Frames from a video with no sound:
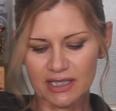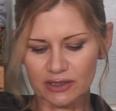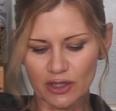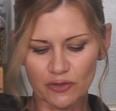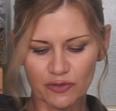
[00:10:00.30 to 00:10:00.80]
a
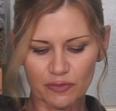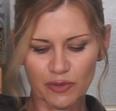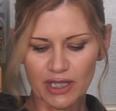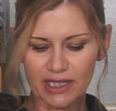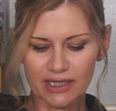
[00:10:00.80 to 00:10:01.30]
loaf of
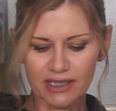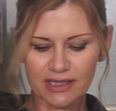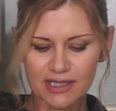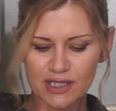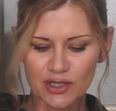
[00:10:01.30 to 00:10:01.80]
bread,
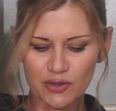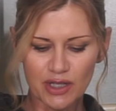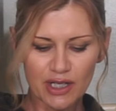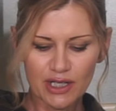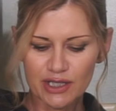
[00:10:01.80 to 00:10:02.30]
so
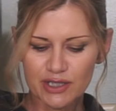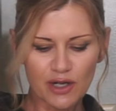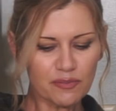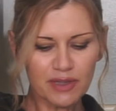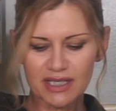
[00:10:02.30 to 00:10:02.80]

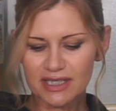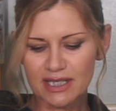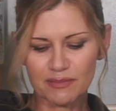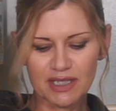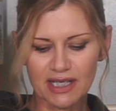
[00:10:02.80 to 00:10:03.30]
don't be
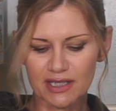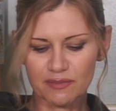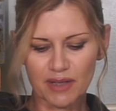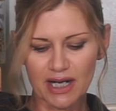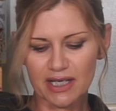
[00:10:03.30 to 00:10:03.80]

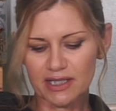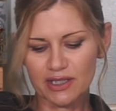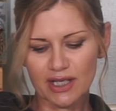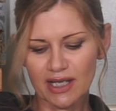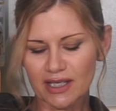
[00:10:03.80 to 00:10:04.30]
intimidated by
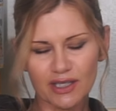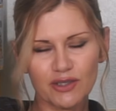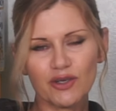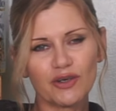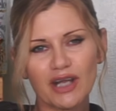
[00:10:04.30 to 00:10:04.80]
it.
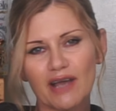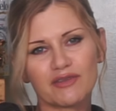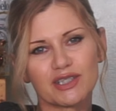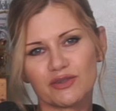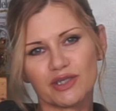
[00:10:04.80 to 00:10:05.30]
You don't have
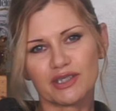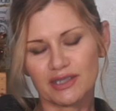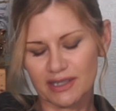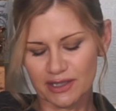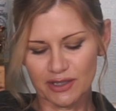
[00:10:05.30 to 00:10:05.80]
to do it,
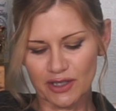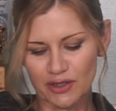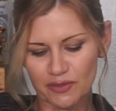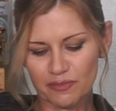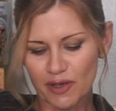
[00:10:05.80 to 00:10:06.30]
you
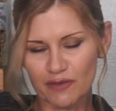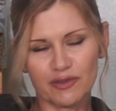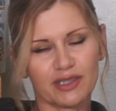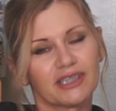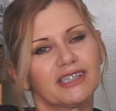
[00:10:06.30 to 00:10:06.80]
know,
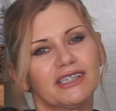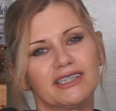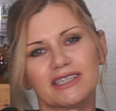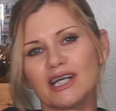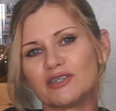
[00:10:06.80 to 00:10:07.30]
perfectly
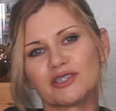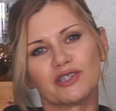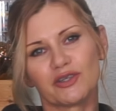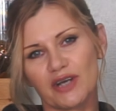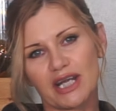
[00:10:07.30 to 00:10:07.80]
down to
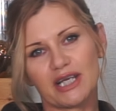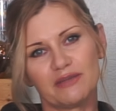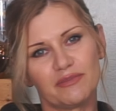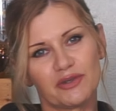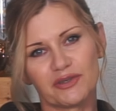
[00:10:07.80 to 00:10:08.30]
the
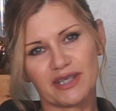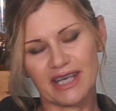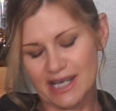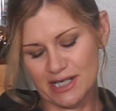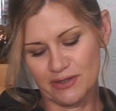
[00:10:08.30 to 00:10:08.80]
gram or
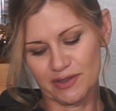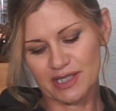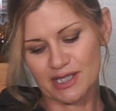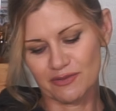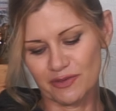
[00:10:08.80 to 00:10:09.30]
the
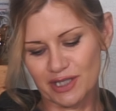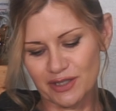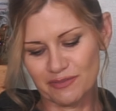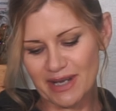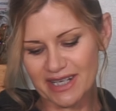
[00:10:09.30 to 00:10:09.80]
ounce when
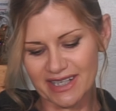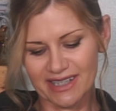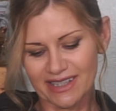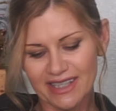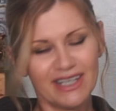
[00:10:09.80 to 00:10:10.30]
you're
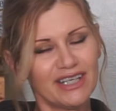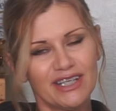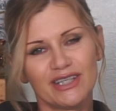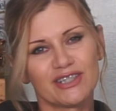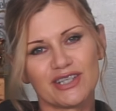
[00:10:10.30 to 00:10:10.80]
making
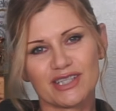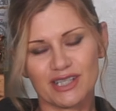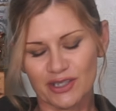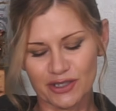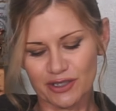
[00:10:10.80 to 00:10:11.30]
just a
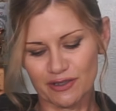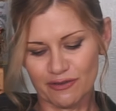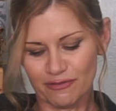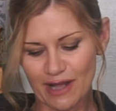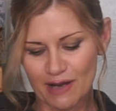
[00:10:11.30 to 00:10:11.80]
good
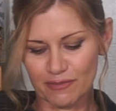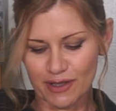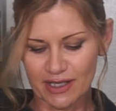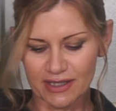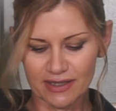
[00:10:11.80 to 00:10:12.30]

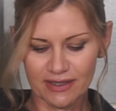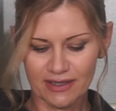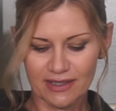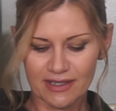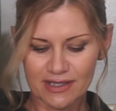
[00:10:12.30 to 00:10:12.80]
flatbread.
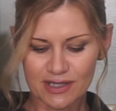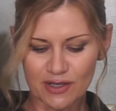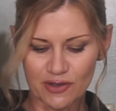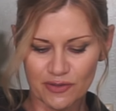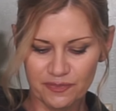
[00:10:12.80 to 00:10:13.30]

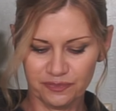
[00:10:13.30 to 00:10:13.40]
So